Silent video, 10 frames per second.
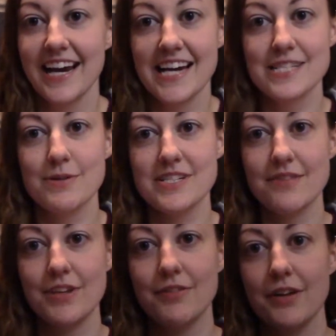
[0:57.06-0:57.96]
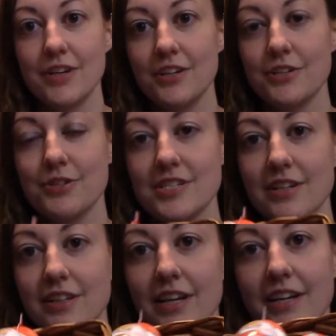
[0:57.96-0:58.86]
is what 75 Kinder Joys
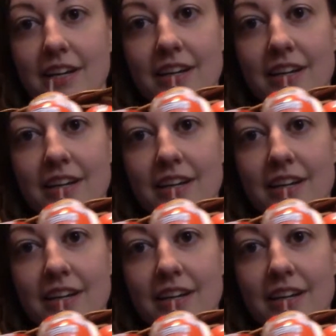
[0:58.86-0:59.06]
look like